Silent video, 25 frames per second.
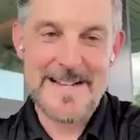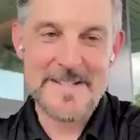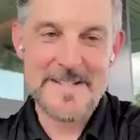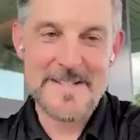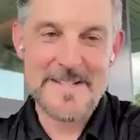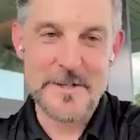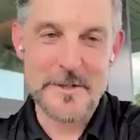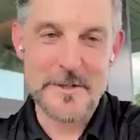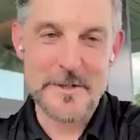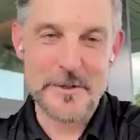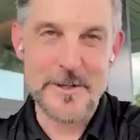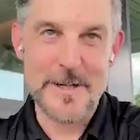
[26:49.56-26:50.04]

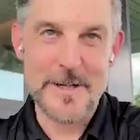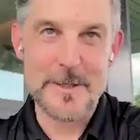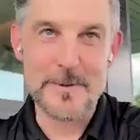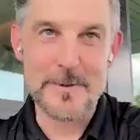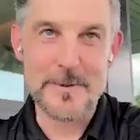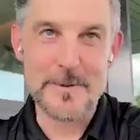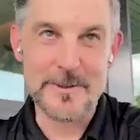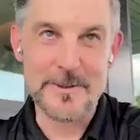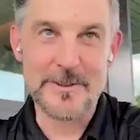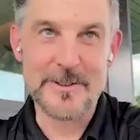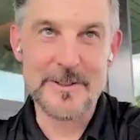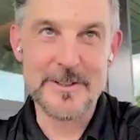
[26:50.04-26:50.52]
That's an
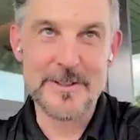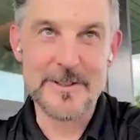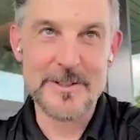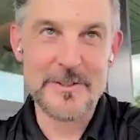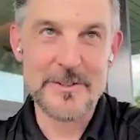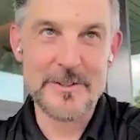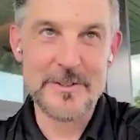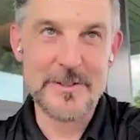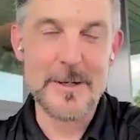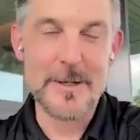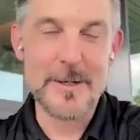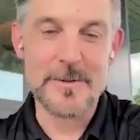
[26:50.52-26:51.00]

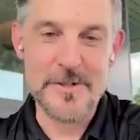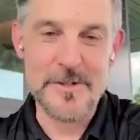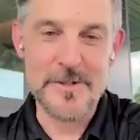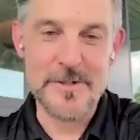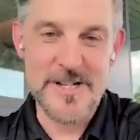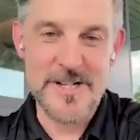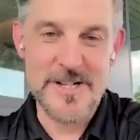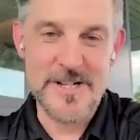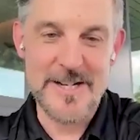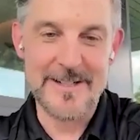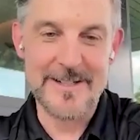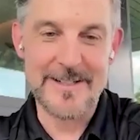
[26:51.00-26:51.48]
incredible
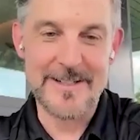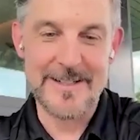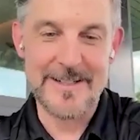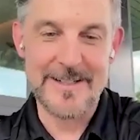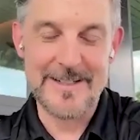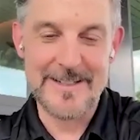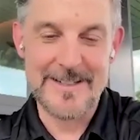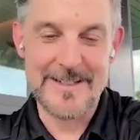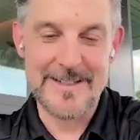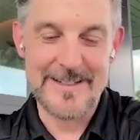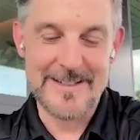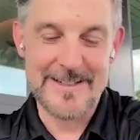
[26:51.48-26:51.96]

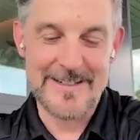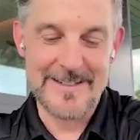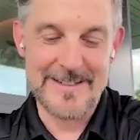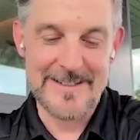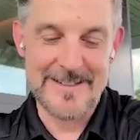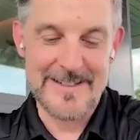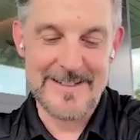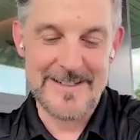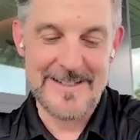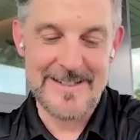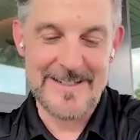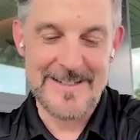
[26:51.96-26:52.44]
share,
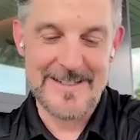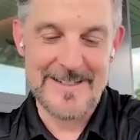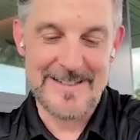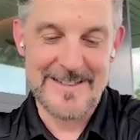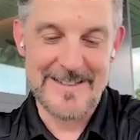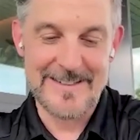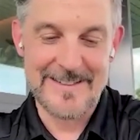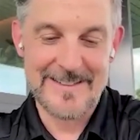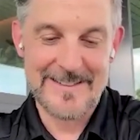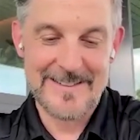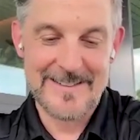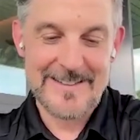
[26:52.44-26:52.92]
and
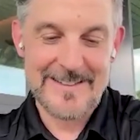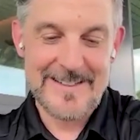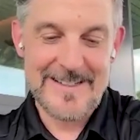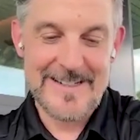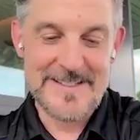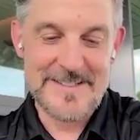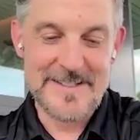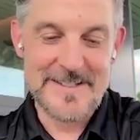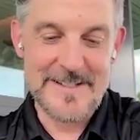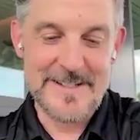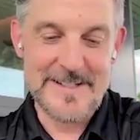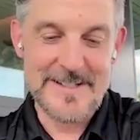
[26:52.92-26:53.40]

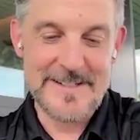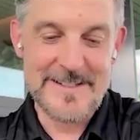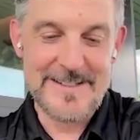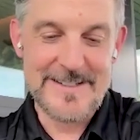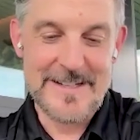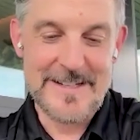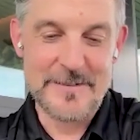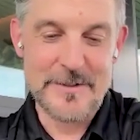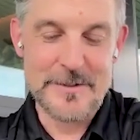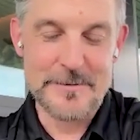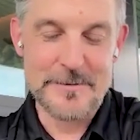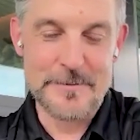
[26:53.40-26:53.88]
it's
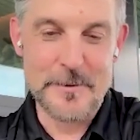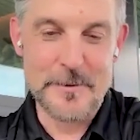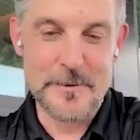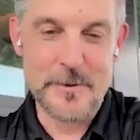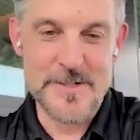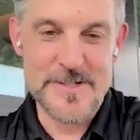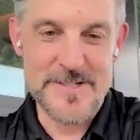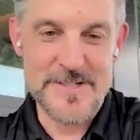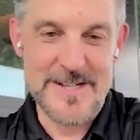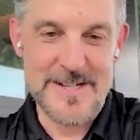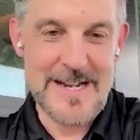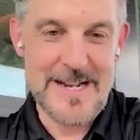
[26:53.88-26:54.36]
like Henry
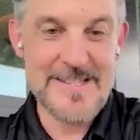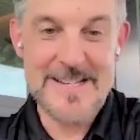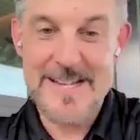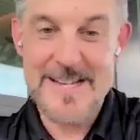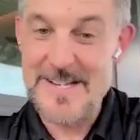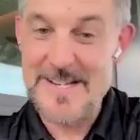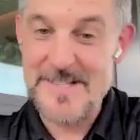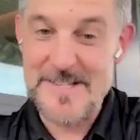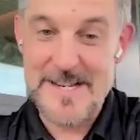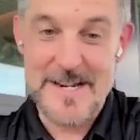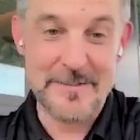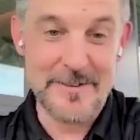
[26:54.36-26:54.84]
Ford said. I
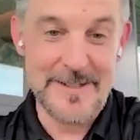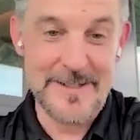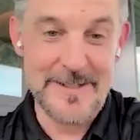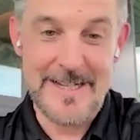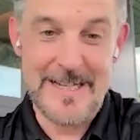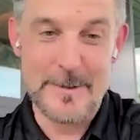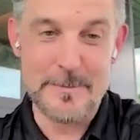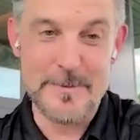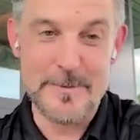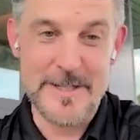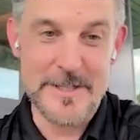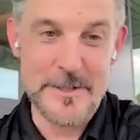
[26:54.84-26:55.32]
say this every
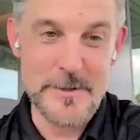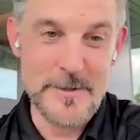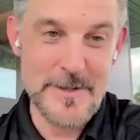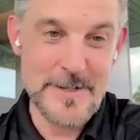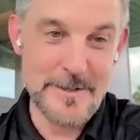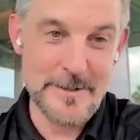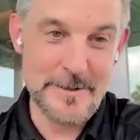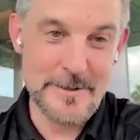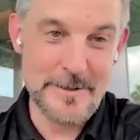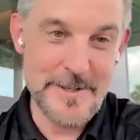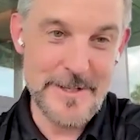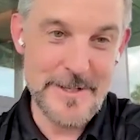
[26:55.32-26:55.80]
day, but you
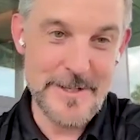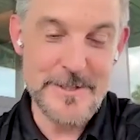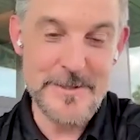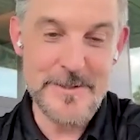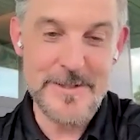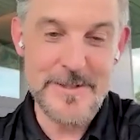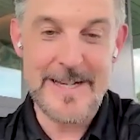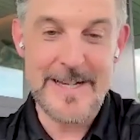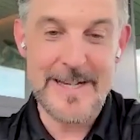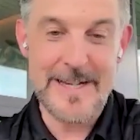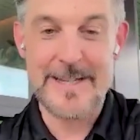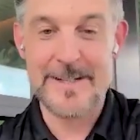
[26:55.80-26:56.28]
either think
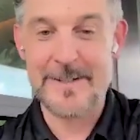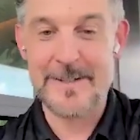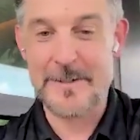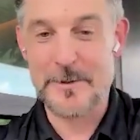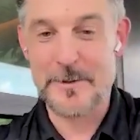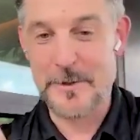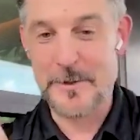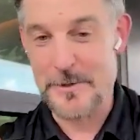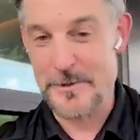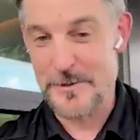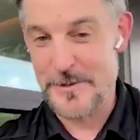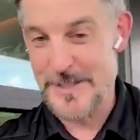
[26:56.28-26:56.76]
you can
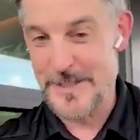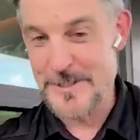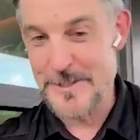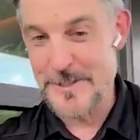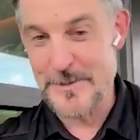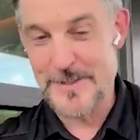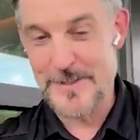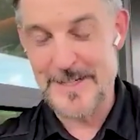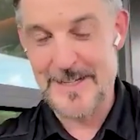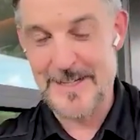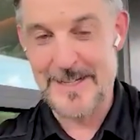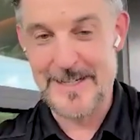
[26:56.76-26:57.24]
or you think
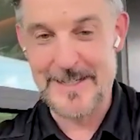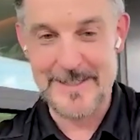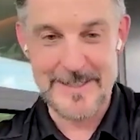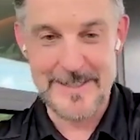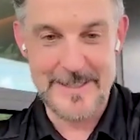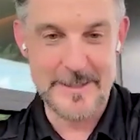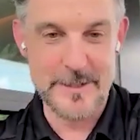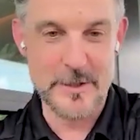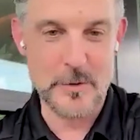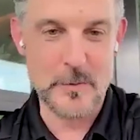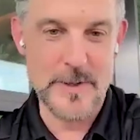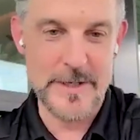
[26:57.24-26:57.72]
you can.
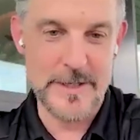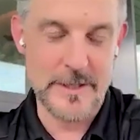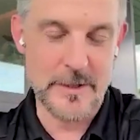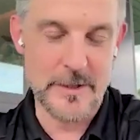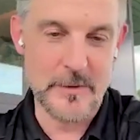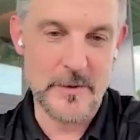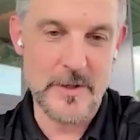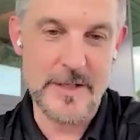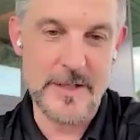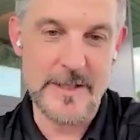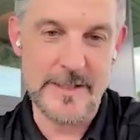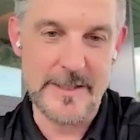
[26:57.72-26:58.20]
Either way,
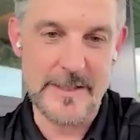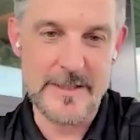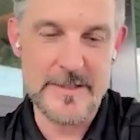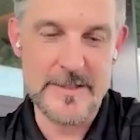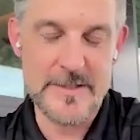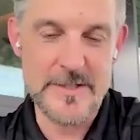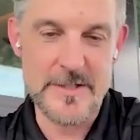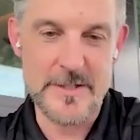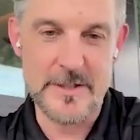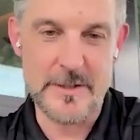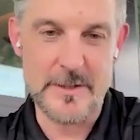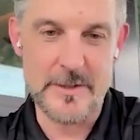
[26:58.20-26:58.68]
you're right.
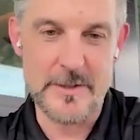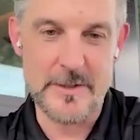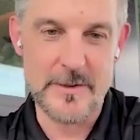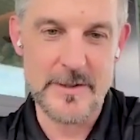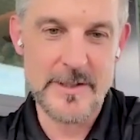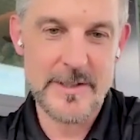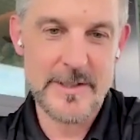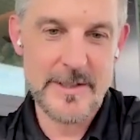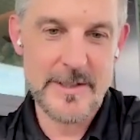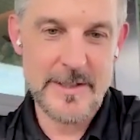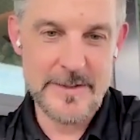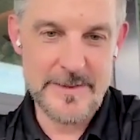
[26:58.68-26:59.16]
So
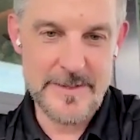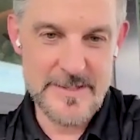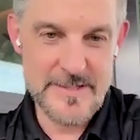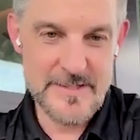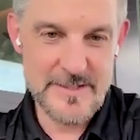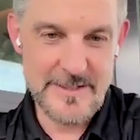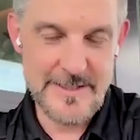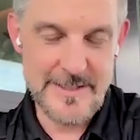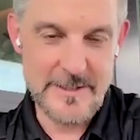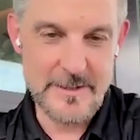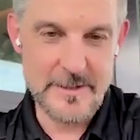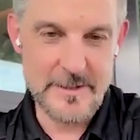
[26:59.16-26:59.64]

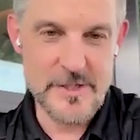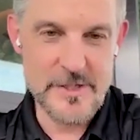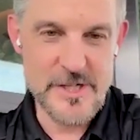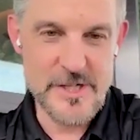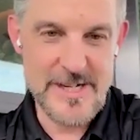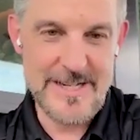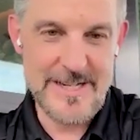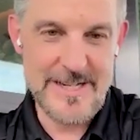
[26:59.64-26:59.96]
this leader